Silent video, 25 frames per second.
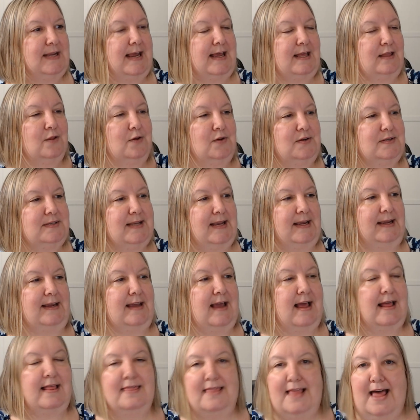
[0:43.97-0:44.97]
It looks like
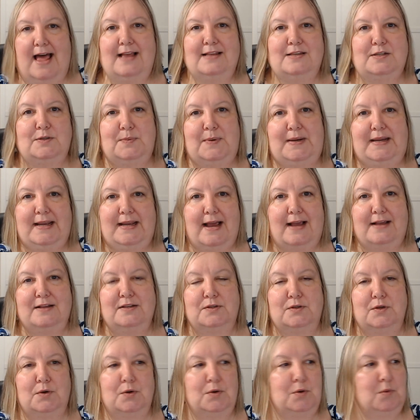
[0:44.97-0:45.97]
last week I
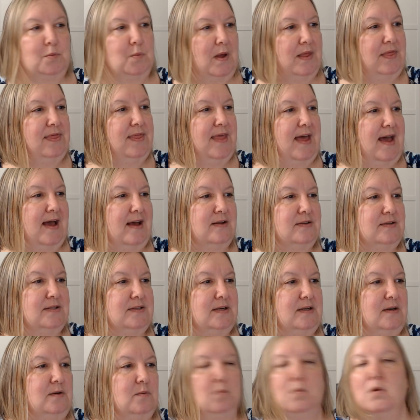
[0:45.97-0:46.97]
sold
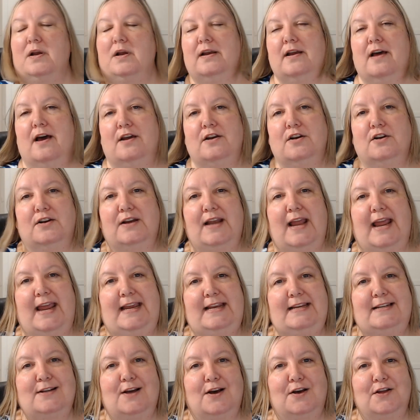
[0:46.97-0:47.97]

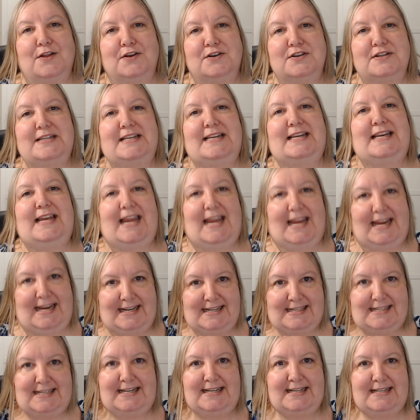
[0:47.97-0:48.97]

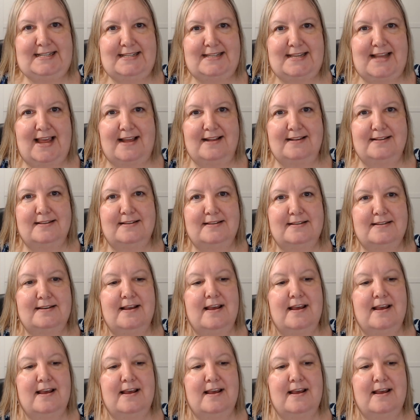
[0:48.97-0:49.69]
$1,108.18.